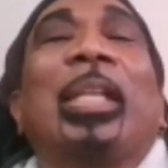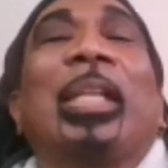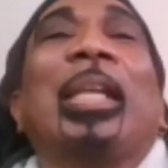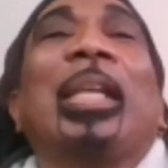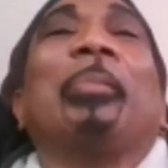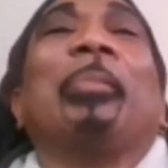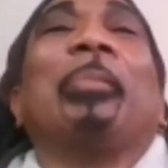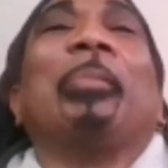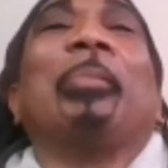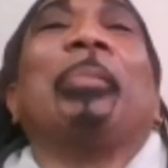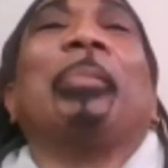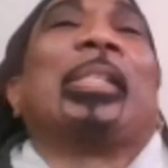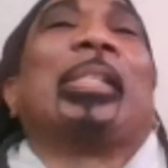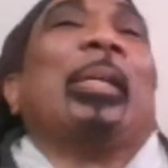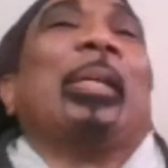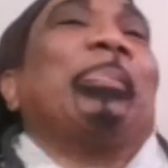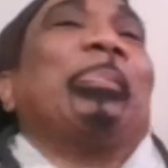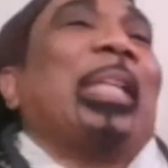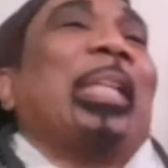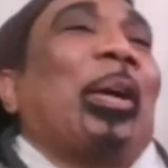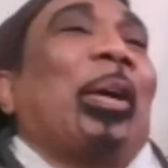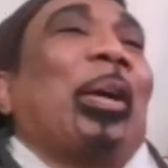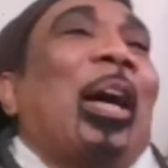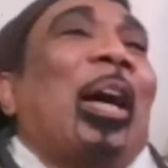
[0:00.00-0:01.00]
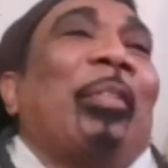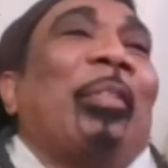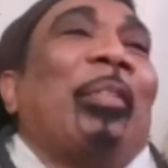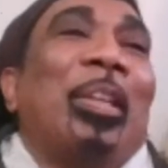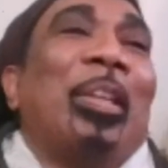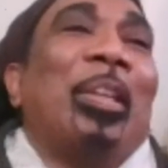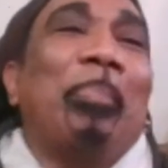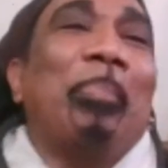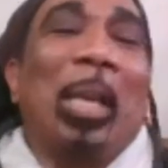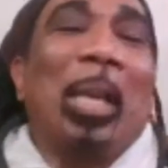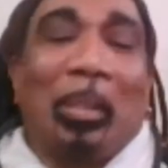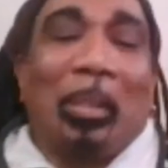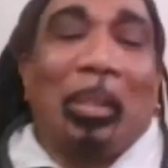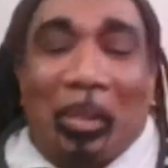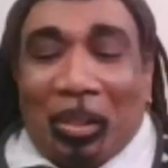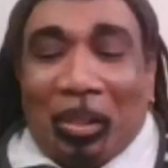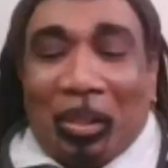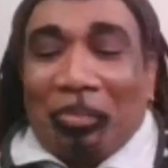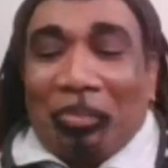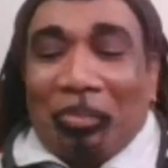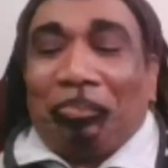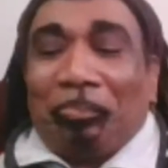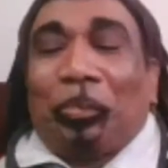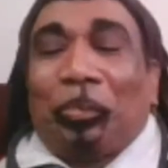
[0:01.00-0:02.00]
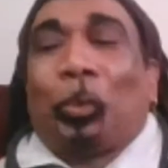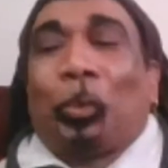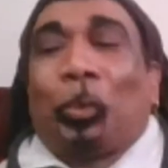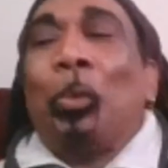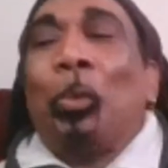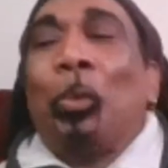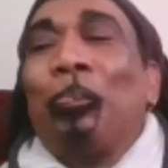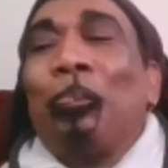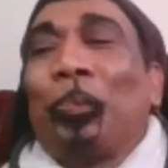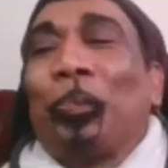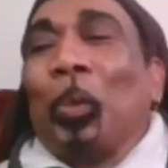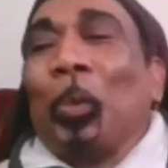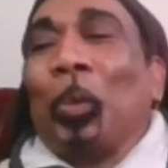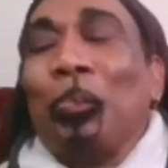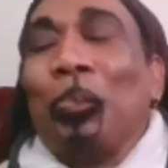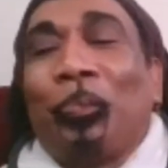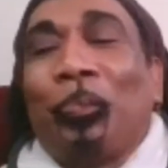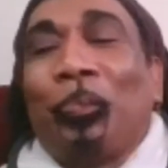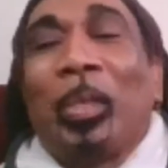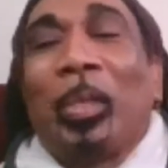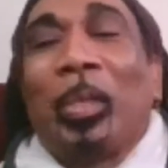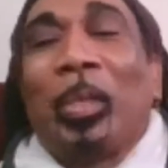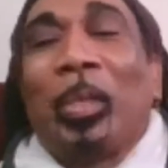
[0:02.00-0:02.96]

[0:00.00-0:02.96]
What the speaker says: Then he take off the belt. Doom, doom.